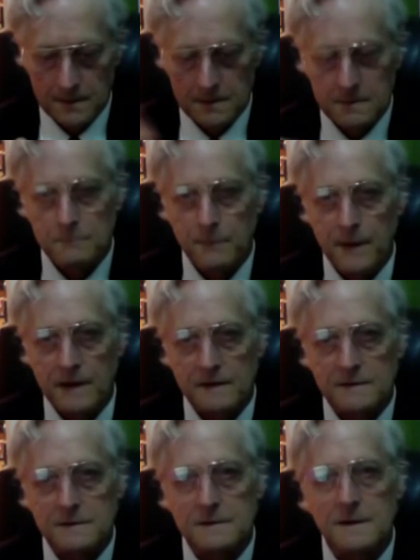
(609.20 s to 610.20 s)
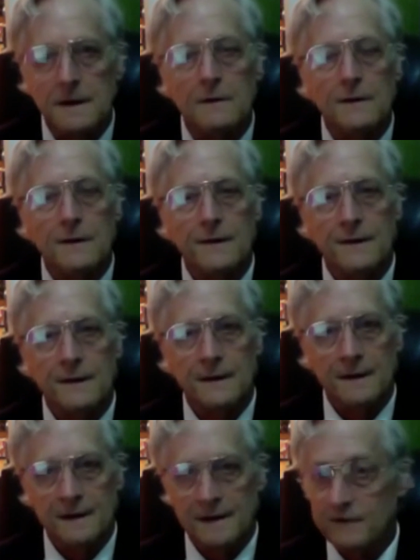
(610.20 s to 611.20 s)
byte. Now,
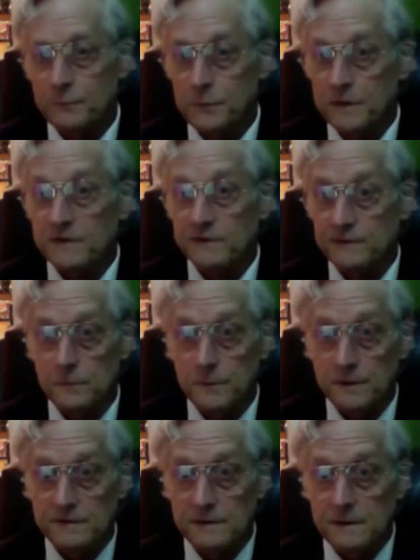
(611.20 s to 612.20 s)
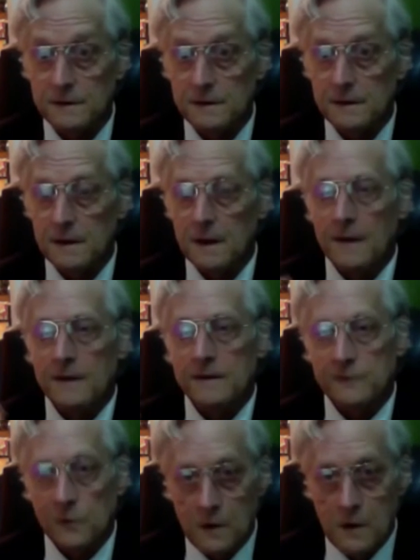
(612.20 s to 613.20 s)
that's pretty stupid, isn't it? So
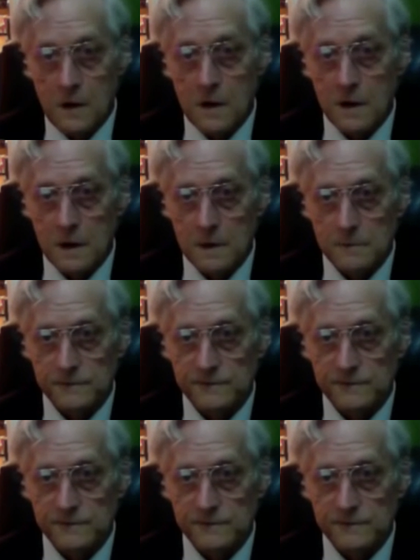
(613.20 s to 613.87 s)
along come